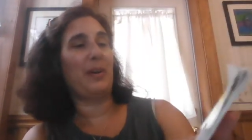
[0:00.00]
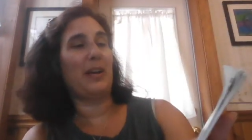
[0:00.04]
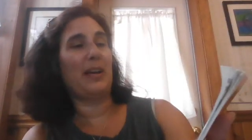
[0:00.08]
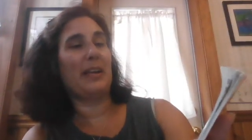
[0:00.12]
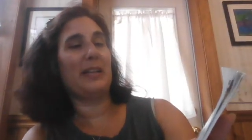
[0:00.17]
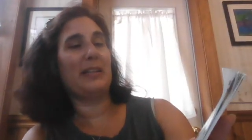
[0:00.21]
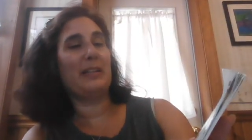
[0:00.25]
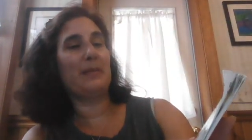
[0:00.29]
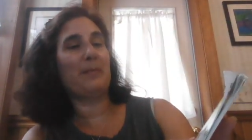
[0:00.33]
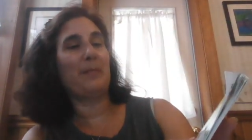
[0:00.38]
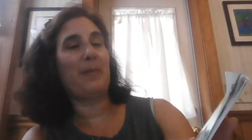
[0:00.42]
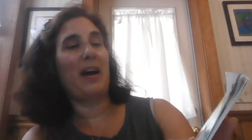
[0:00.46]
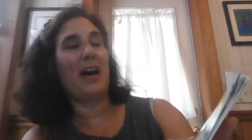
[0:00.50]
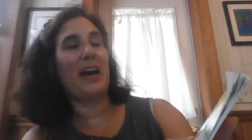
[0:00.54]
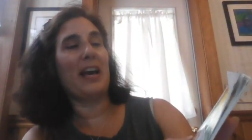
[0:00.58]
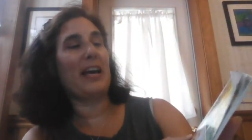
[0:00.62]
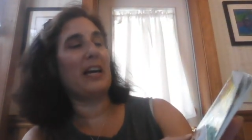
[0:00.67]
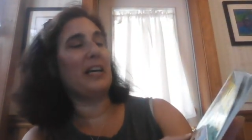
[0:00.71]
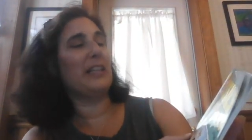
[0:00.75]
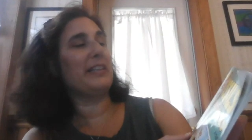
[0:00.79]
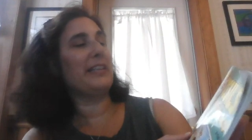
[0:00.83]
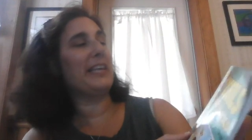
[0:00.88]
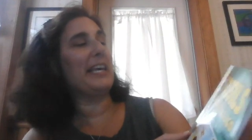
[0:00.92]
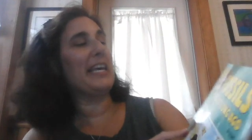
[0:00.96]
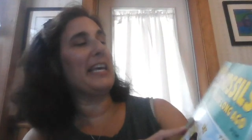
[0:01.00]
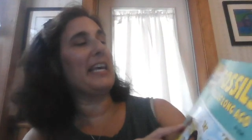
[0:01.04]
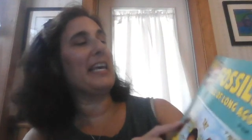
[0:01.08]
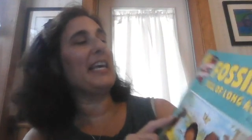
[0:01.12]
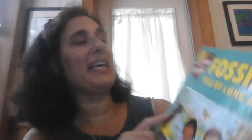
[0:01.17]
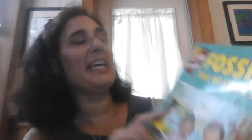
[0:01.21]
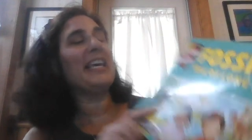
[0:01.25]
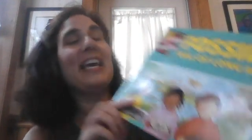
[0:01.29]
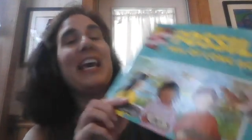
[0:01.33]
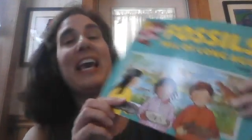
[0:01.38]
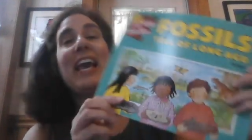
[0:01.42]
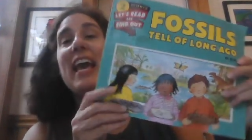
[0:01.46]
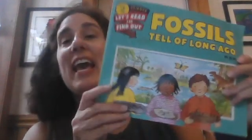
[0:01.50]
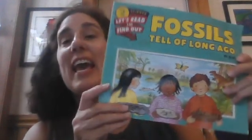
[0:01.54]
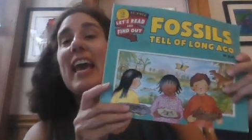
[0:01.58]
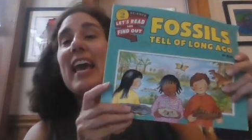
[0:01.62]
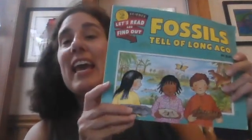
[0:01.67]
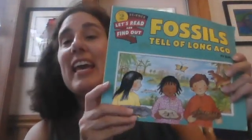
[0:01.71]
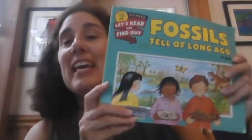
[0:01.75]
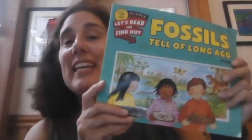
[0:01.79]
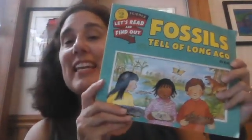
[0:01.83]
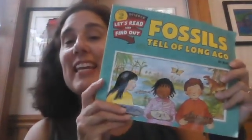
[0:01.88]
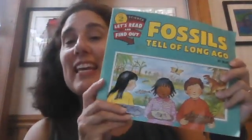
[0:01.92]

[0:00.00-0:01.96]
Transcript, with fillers: It's by Aliki and